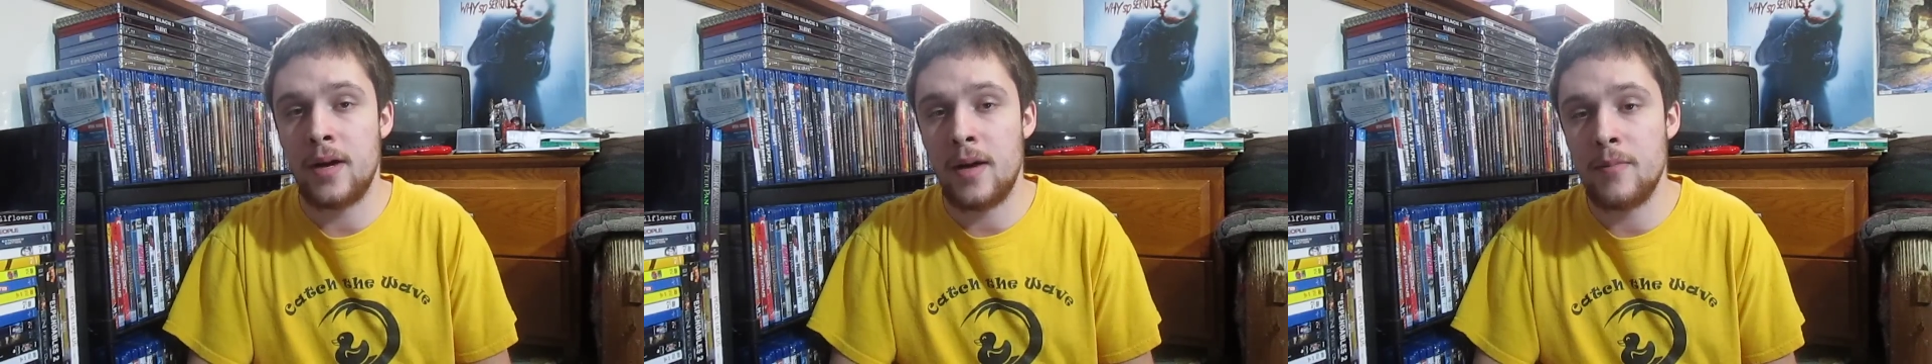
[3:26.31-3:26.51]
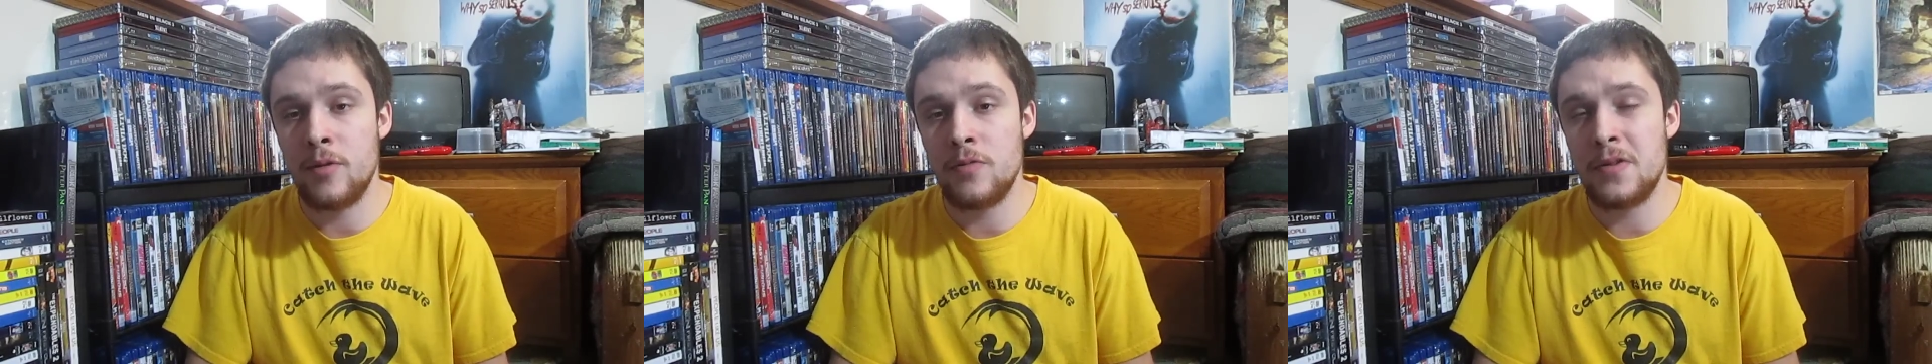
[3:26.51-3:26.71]

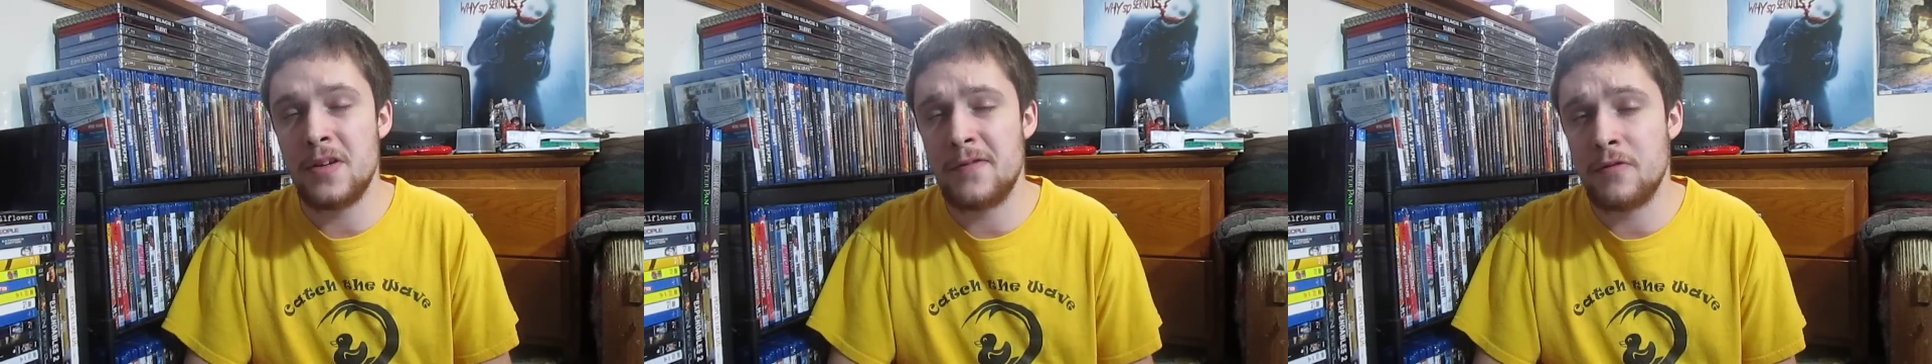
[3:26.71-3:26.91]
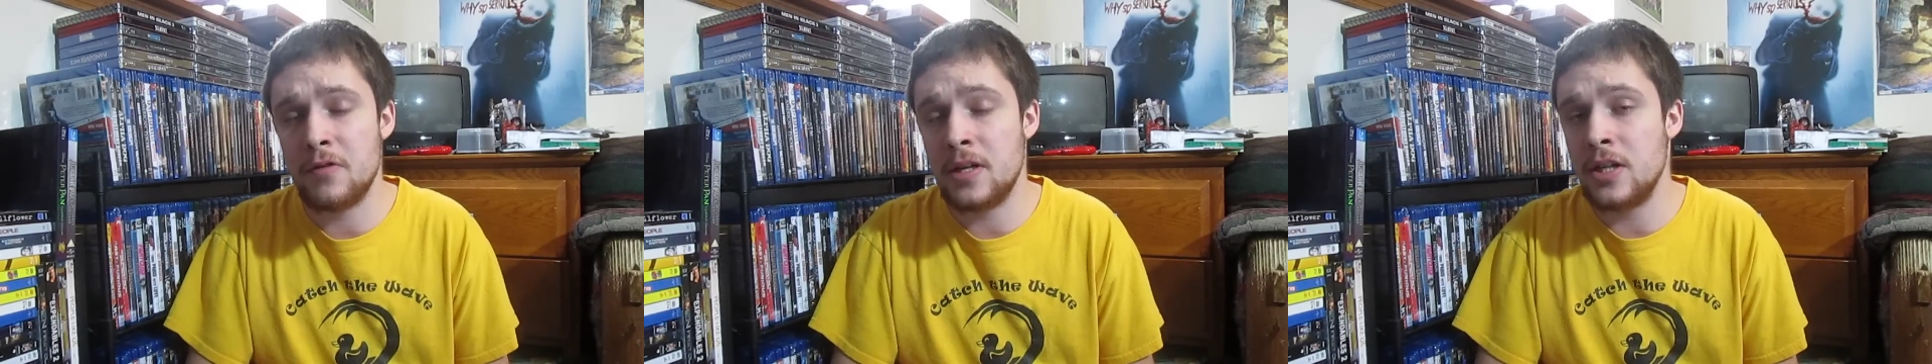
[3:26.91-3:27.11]
a
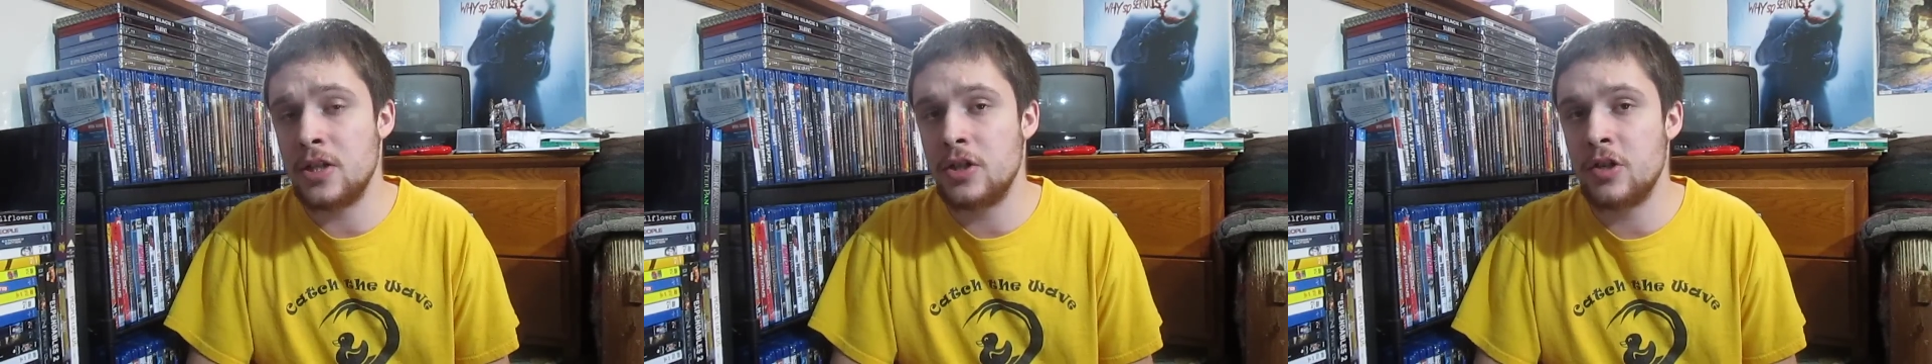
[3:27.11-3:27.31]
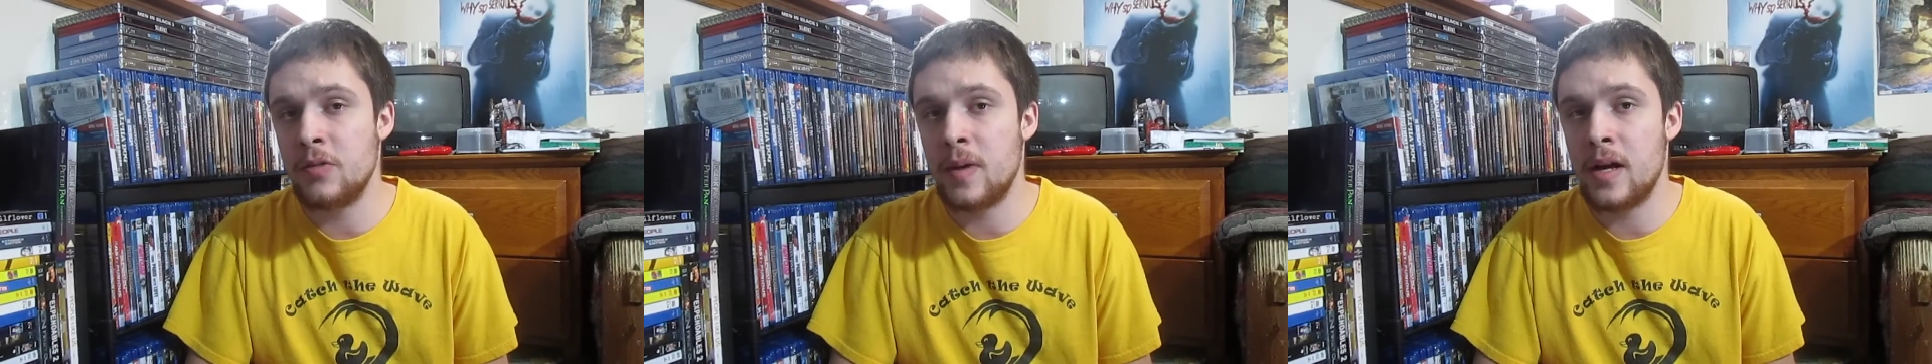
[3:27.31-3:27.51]
movie for
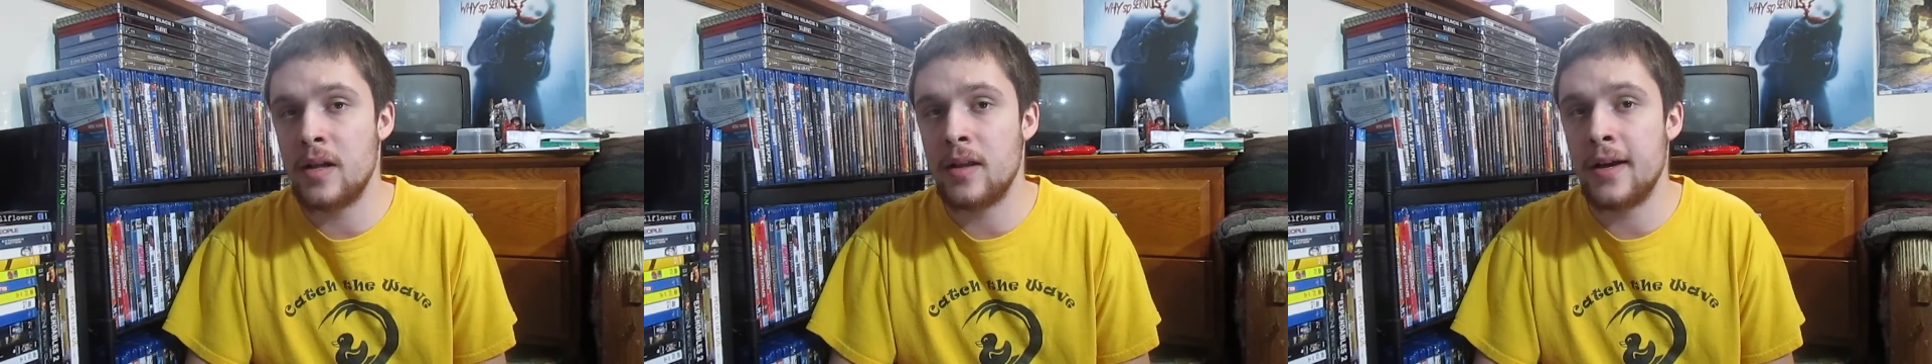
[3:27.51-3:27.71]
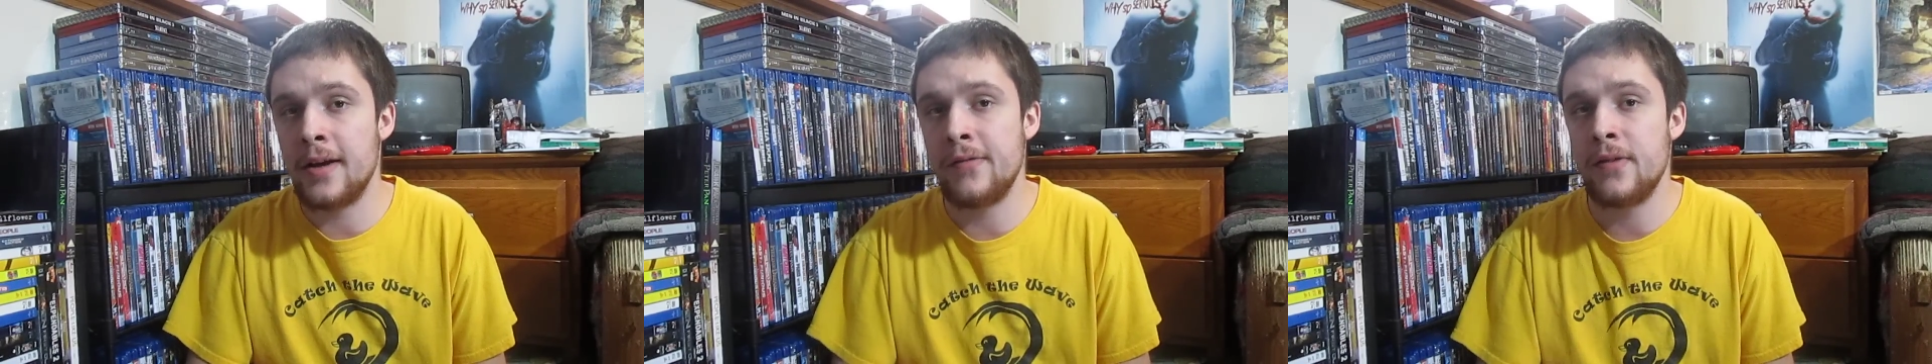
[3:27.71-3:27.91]
each year of my
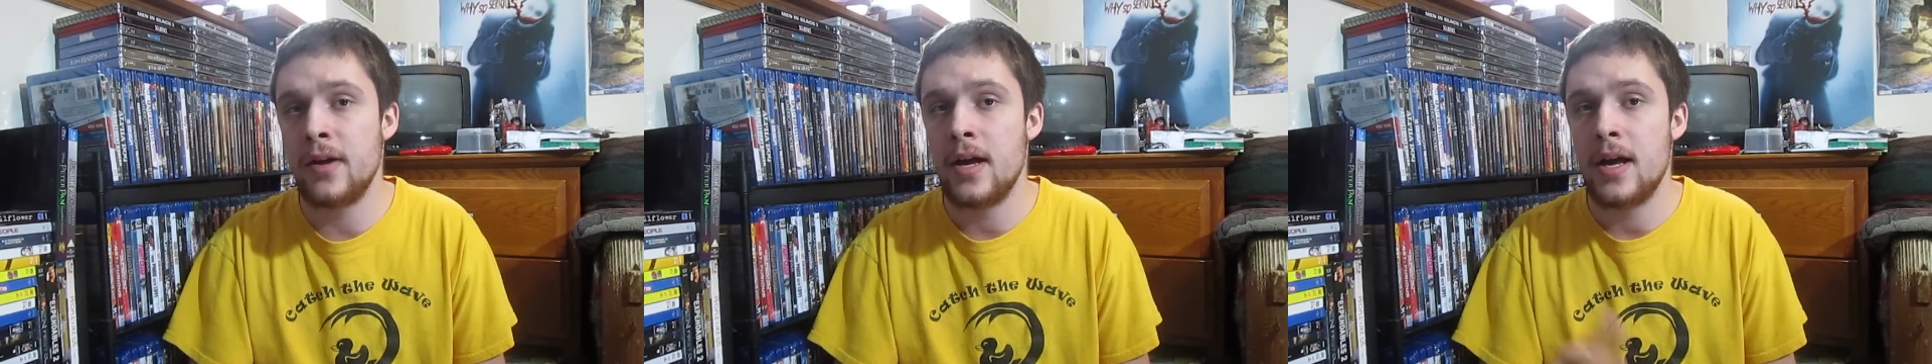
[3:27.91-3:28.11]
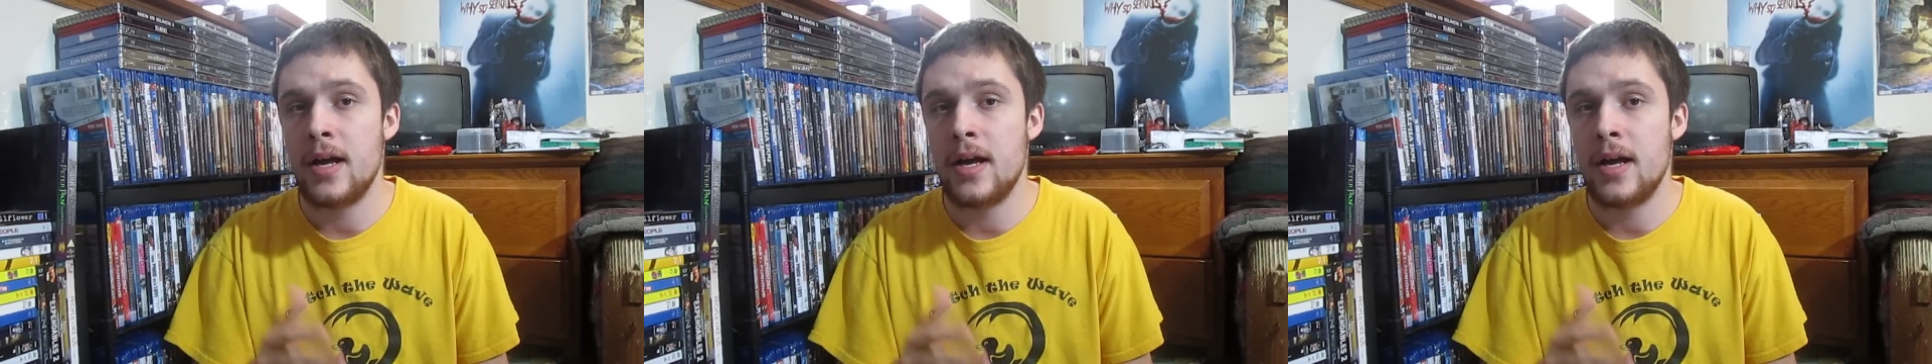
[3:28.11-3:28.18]
life.